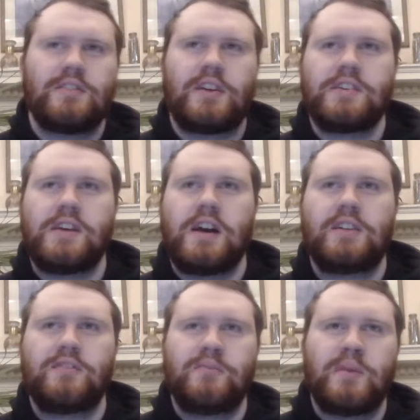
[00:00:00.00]
Okay, yeah, I
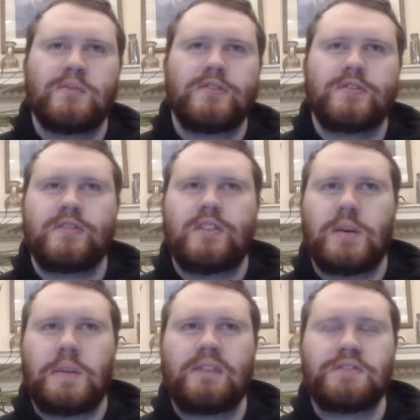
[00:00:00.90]
don't remember.
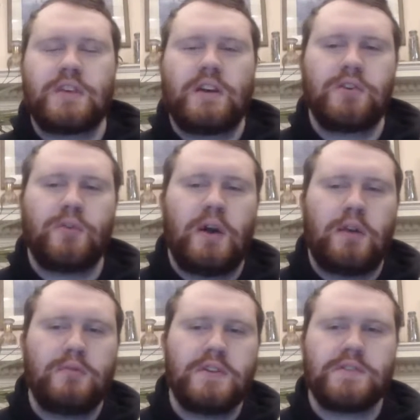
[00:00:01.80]
Obviously, I know Rod
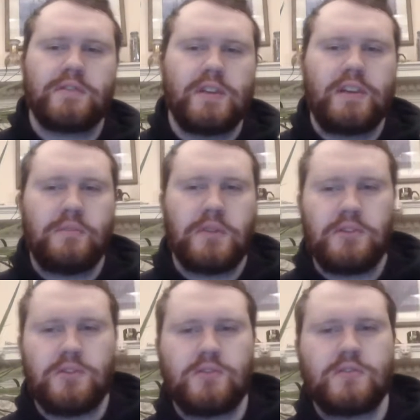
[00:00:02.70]
Reese on the Hickman
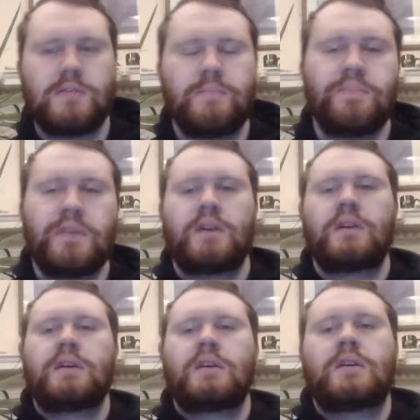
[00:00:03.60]
issues.
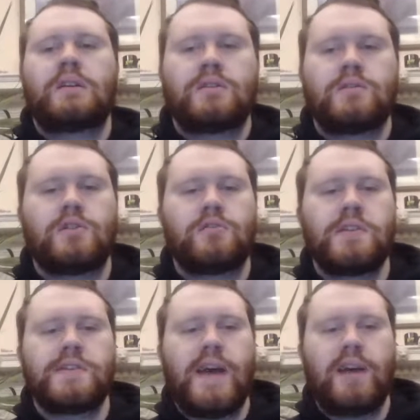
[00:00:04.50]
So the
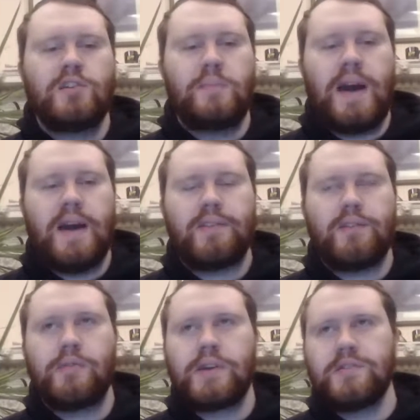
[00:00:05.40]
telepath
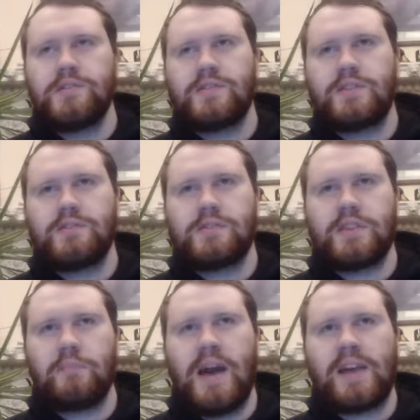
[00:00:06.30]
twins, there's
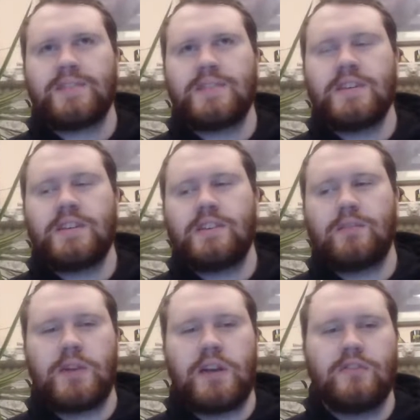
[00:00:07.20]
like Maxine and
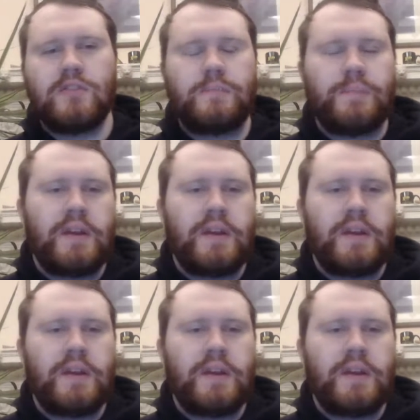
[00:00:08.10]
whatever,